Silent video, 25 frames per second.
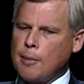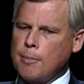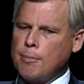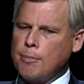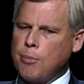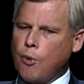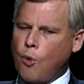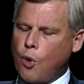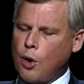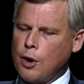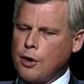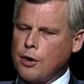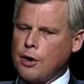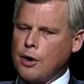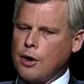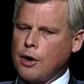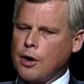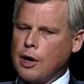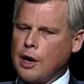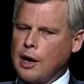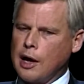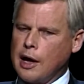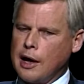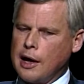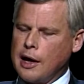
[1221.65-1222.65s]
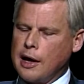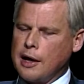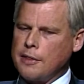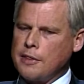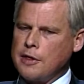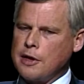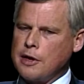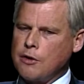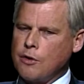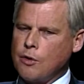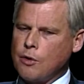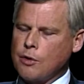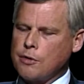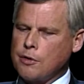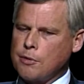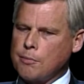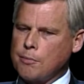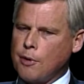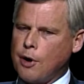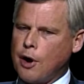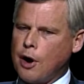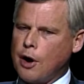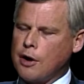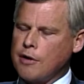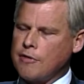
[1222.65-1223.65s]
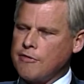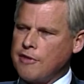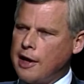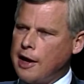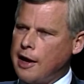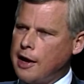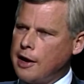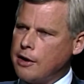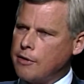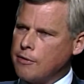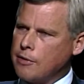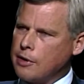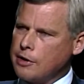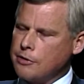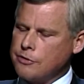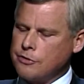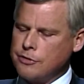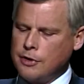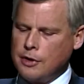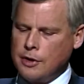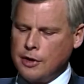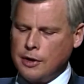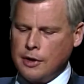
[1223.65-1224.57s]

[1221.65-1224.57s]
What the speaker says: border and the northern part of Anchorage,